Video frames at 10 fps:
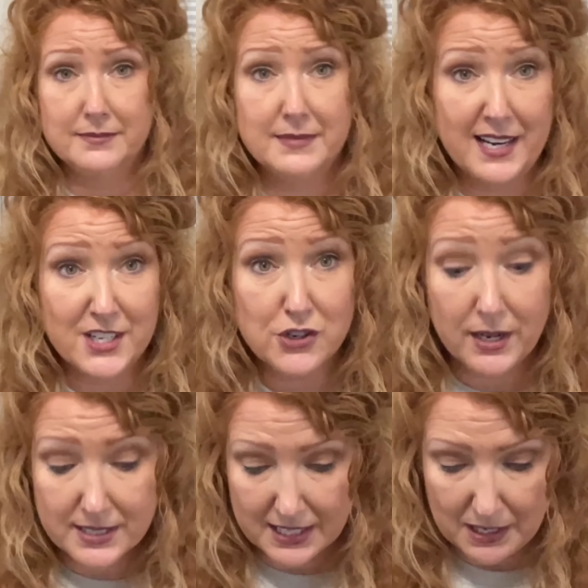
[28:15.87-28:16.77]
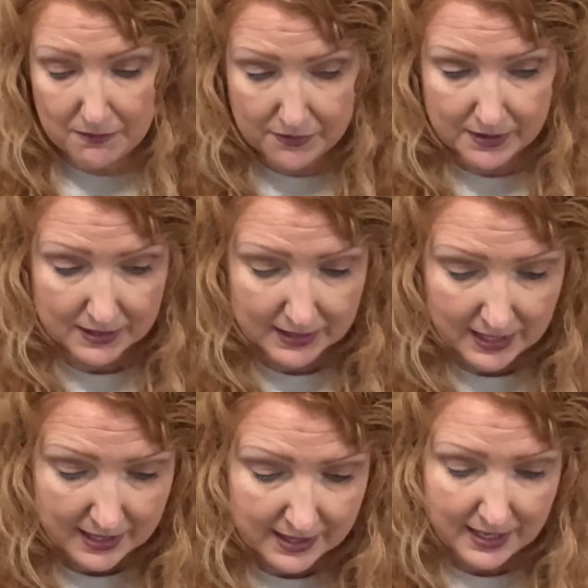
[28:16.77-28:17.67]
that I tried to keep filled
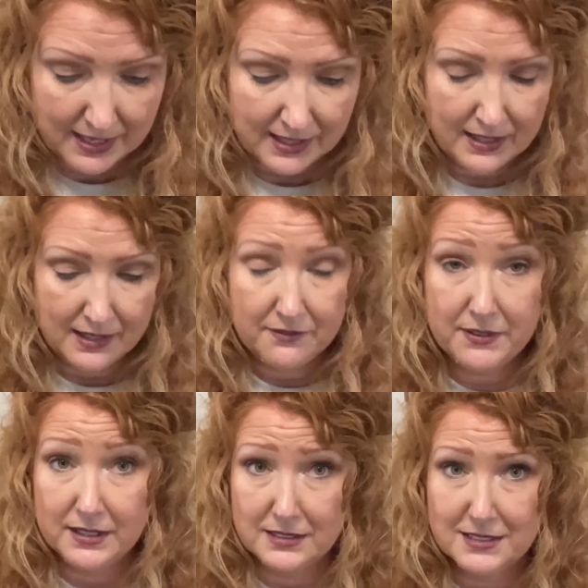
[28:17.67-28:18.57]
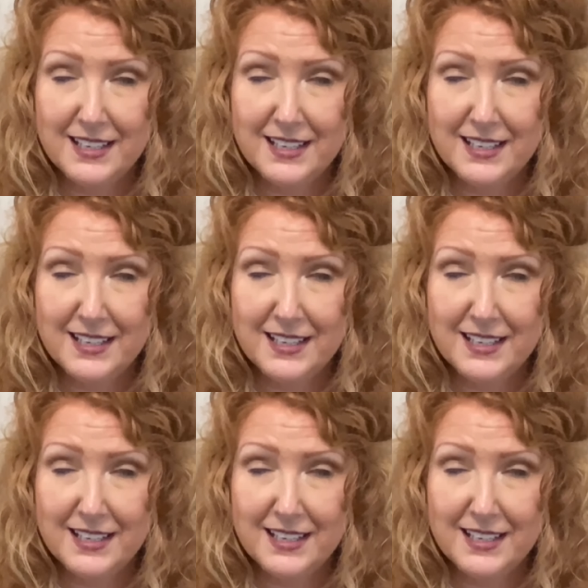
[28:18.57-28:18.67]
and then filled.